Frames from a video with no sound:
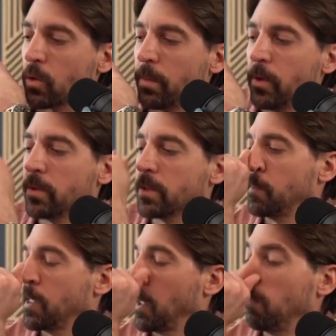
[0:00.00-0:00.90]
what I'm doing is I'm
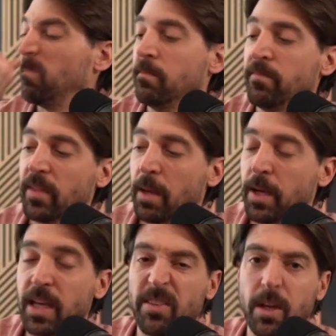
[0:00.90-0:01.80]
saying, I'm
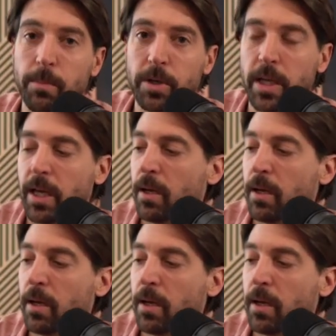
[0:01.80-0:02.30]
not giving it a book yet.